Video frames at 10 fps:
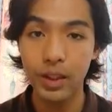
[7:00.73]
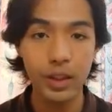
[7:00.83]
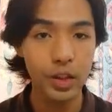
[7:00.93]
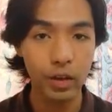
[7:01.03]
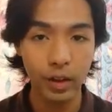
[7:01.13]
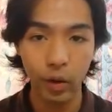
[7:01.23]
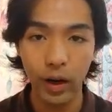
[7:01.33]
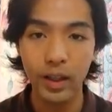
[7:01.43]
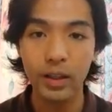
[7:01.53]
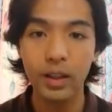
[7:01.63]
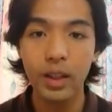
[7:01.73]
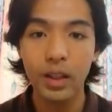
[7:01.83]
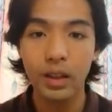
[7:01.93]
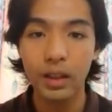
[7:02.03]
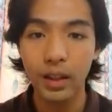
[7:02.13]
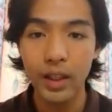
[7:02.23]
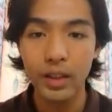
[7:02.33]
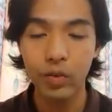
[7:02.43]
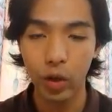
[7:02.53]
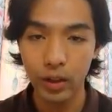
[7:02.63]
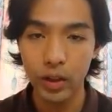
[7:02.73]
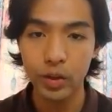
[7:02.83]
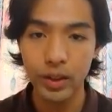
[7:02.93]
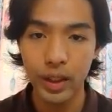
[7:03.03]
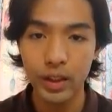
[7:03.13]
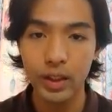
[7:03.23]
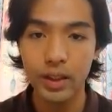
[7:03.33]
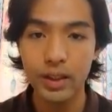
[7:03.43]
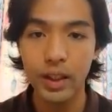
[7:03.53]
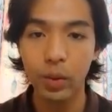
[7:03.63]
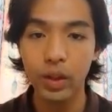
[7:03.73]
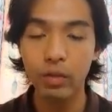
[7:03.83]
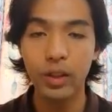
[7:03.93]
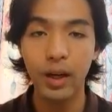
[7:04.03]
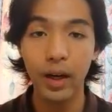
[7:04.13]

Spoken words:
does not require intensive water usage, thus they only rely